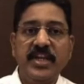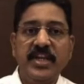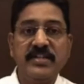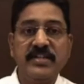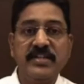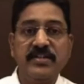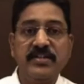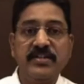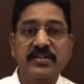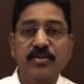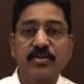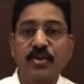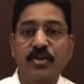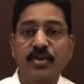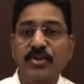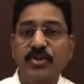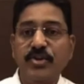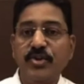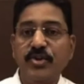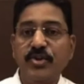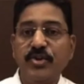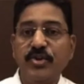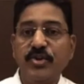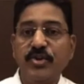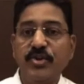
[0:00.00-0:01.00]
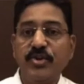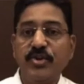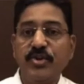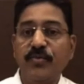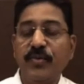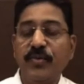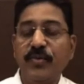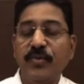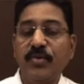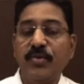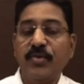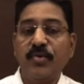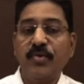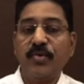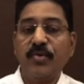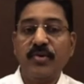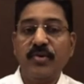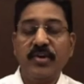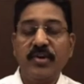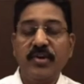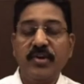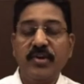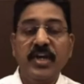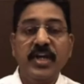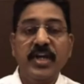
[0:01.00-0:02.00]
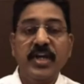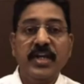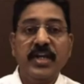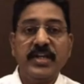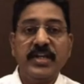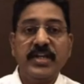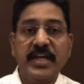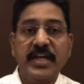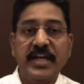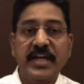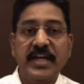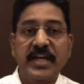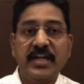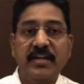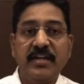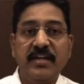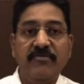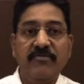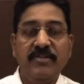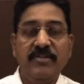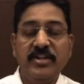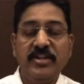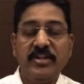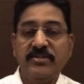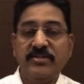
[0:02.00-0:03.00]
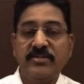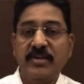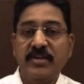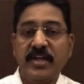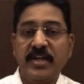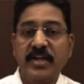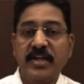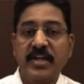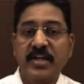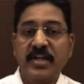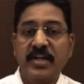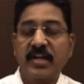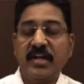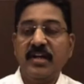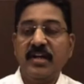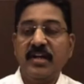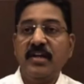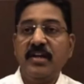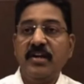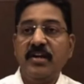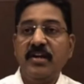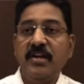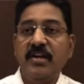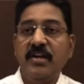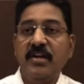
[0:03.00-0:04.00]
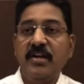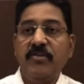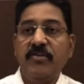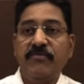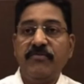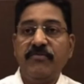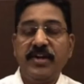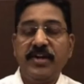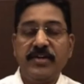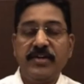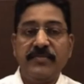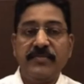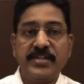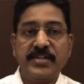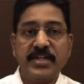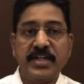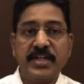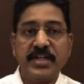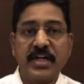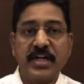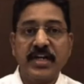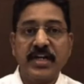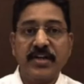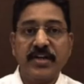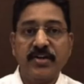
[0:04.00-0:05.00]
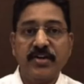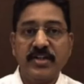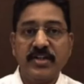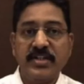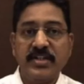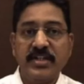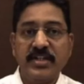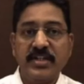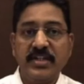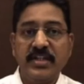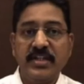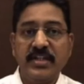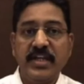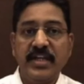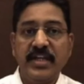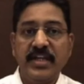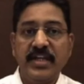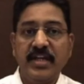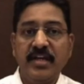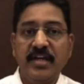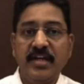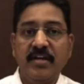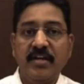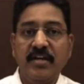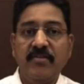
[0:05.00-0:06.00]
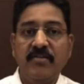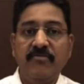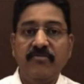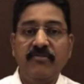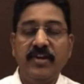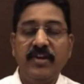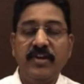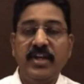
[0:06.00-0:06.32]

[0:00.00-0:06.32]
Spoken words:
such a critical left main disease also we could tackle in this era of interventional cardiology. Then we did